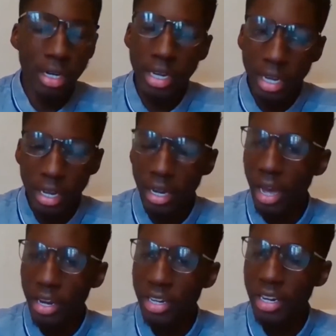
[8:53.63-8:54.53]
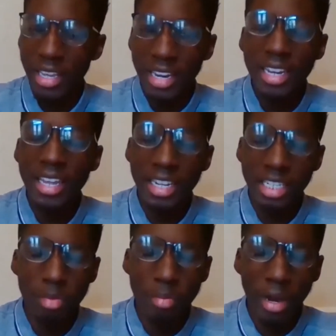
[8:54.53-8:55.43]
It didn't get
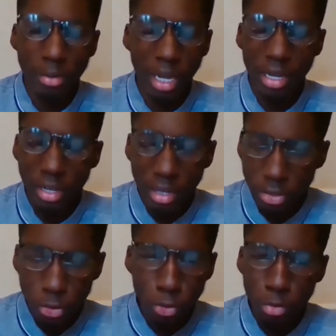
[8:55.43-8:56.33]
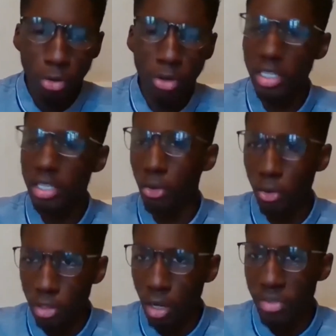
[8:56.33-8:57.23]
to me, but I was like, no, it's cool, because in the
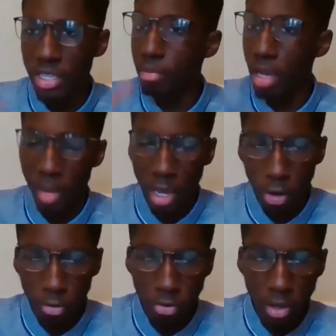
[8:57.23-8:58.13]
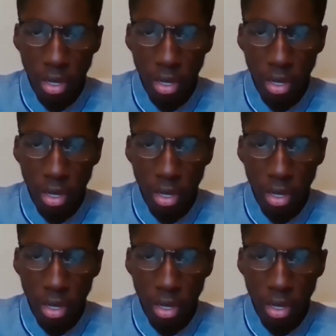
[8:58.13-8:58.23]
long term, this may pay off.